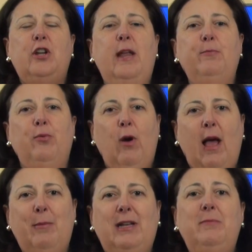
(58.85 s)
and
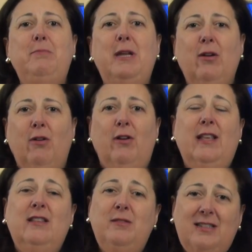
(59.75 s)
prominent mirror
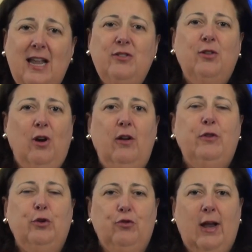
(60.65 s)
in the center of your